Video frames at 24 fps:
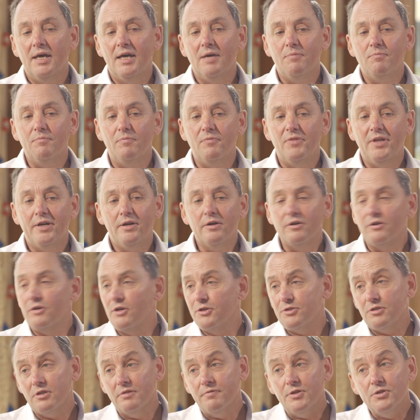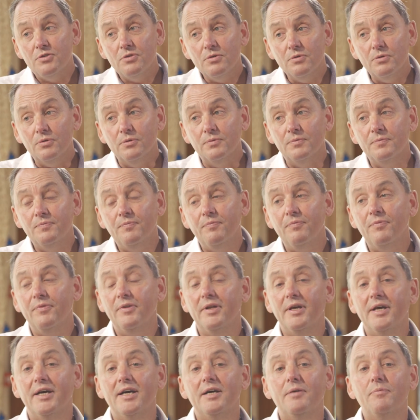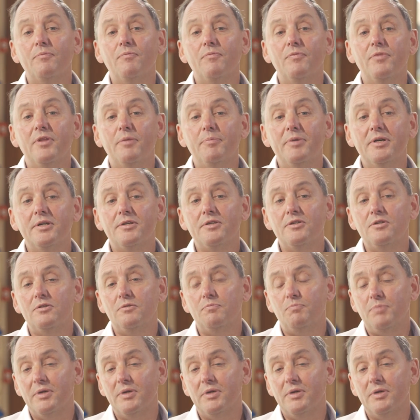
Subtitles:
They don't cross over at all. The